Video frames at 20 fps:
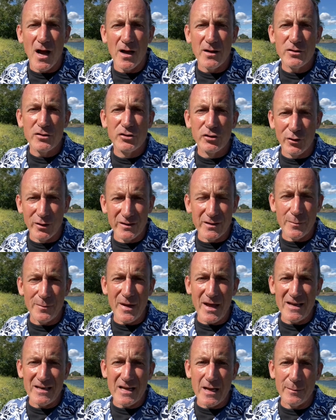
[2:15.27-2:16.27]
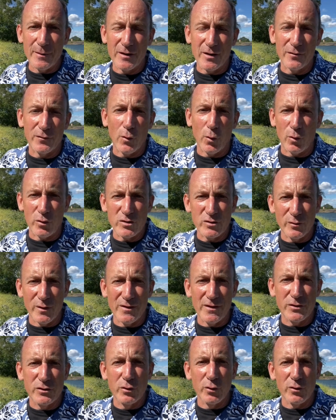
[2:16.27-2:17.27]
during the pandemic, of course, when
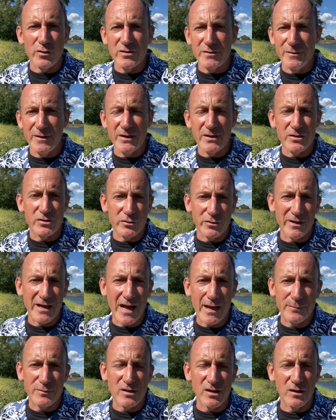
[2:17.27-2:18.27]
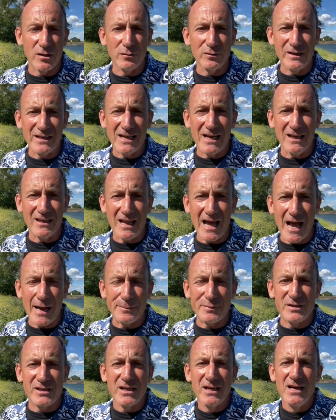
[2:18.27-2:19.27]
the tourism industry absolutely
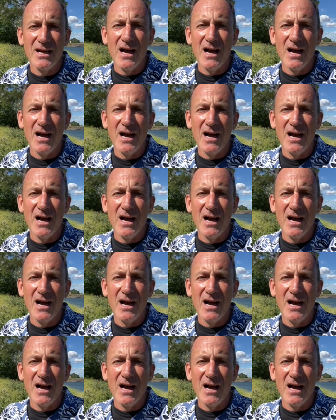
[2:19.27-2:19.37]
collapsed.